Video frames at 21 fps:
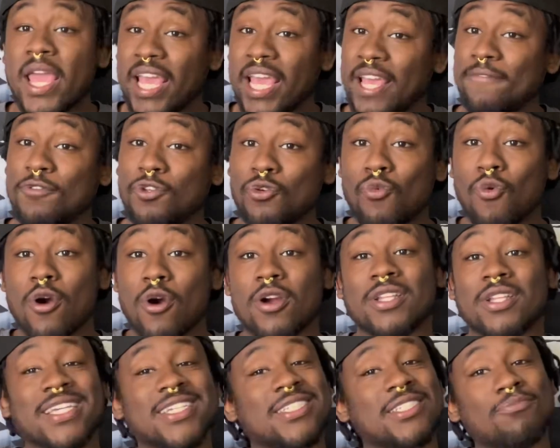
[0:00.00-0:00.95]
If you
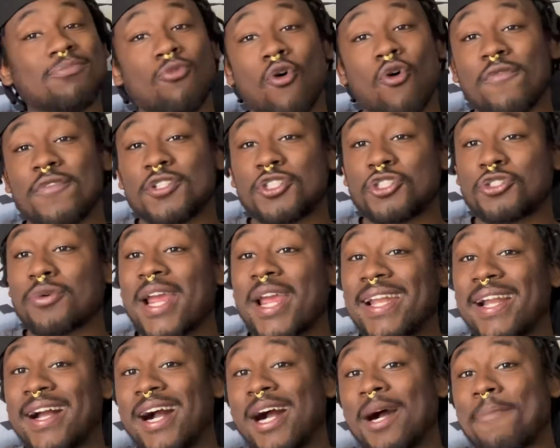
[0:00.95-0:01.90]
were, this is more of a
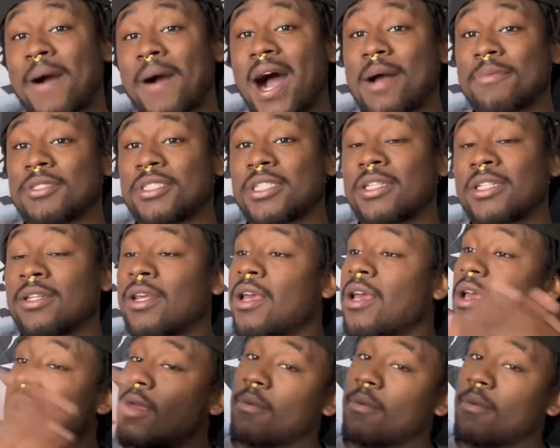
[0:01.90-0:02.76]
trade-up option,